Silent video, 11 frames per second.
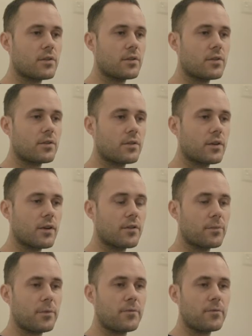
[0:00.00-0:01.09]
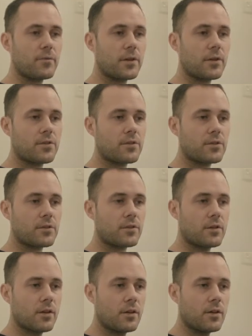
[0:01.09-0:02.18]
token has been finished
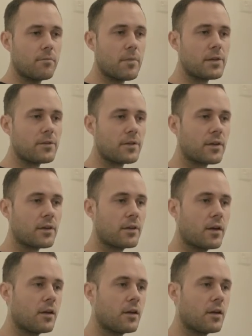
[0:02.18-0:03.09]
minting.